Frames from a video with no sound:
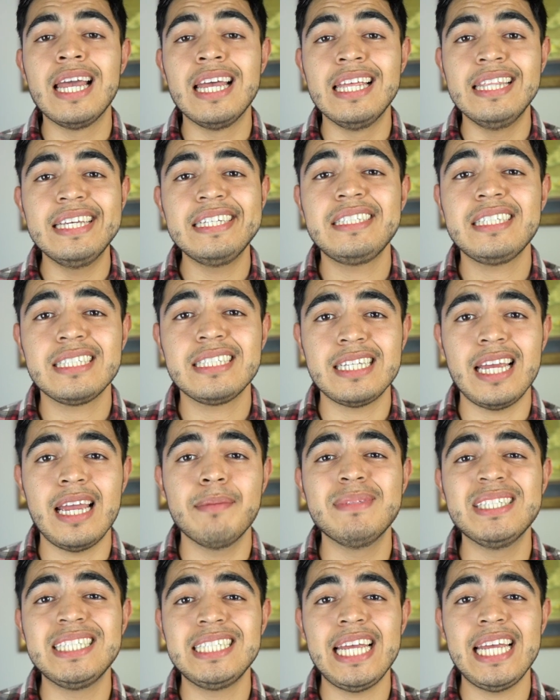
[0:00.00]
This
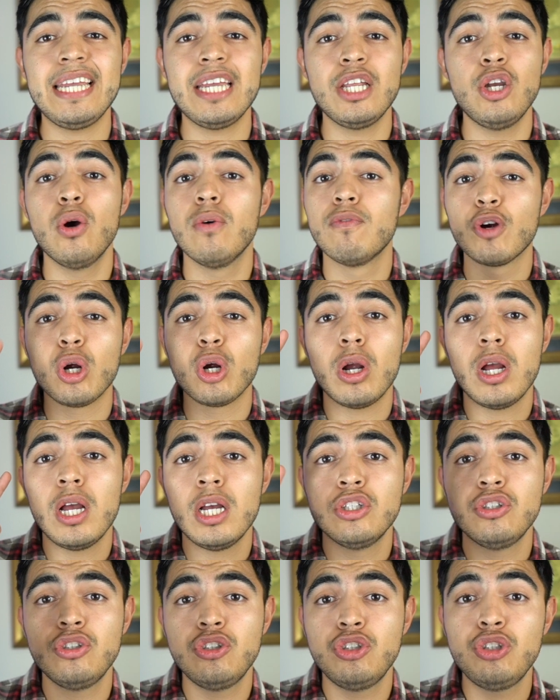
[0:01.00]
exam is taken over
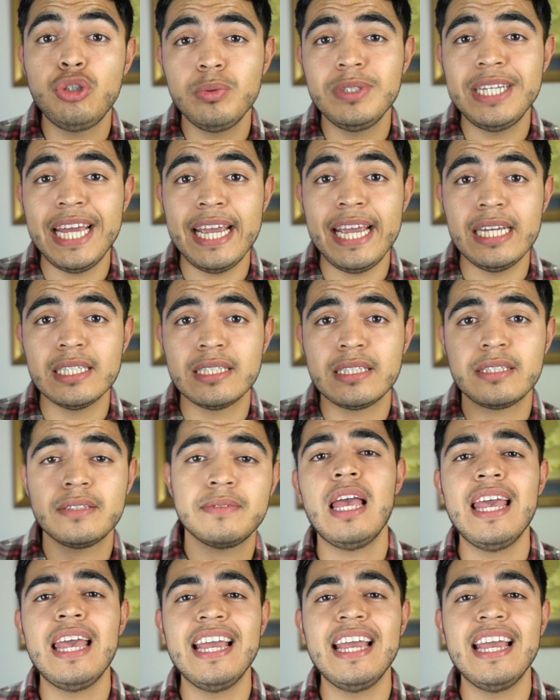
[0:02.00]
two days.